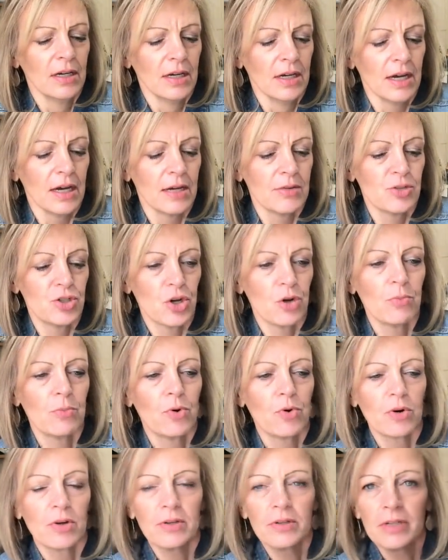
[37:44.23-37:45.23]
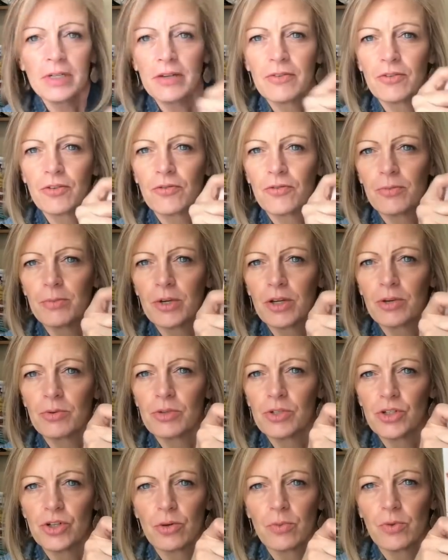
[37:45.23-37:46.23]
uh, Jo Morton. If you're familiar
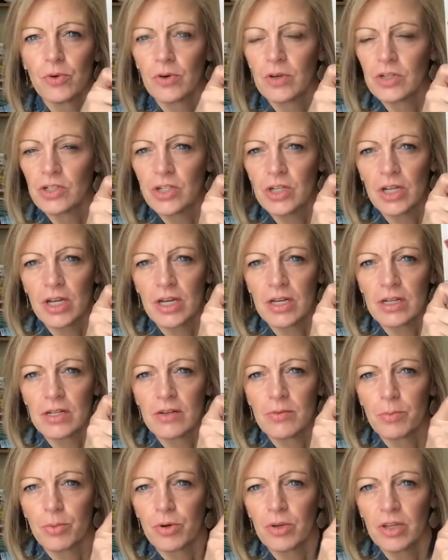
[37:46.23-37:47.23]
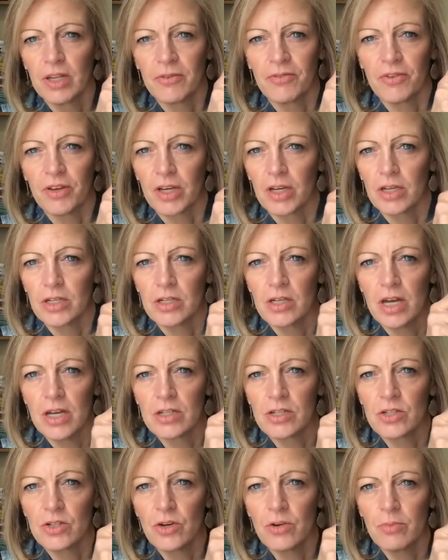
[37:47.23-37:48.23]
with Jo Morton, she had prolific,
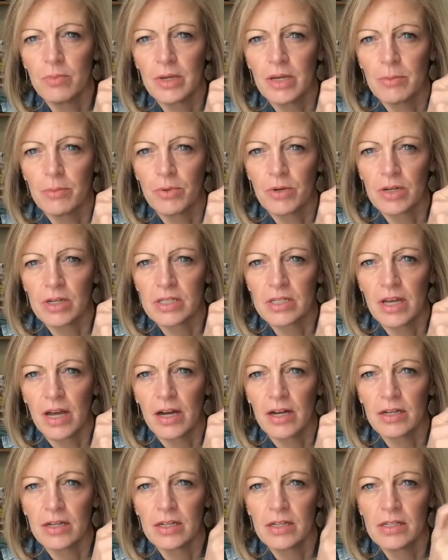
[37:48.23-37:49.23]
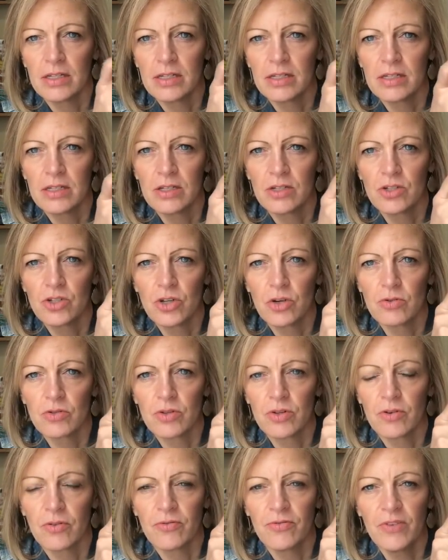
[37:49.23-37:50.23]
has so many books out. And this is Jo's
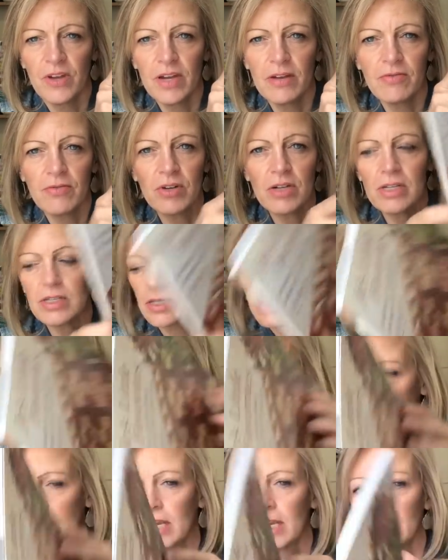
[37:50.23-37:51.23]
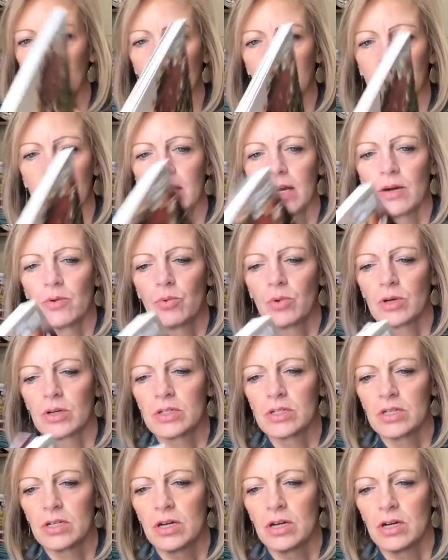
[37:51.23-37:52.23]
little favorites. And I
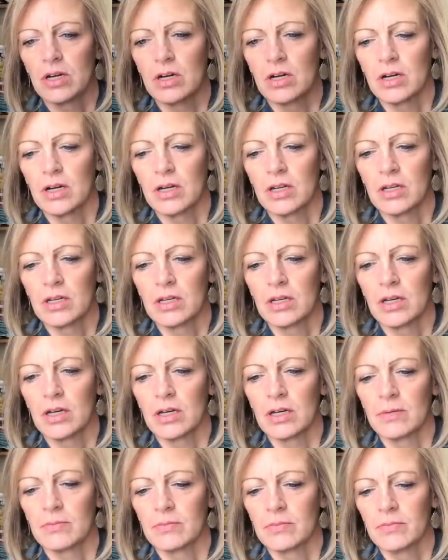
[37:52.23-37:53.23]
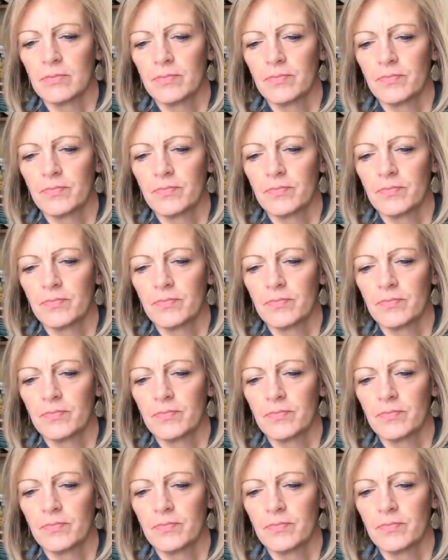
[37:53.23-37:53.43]
worked on, um,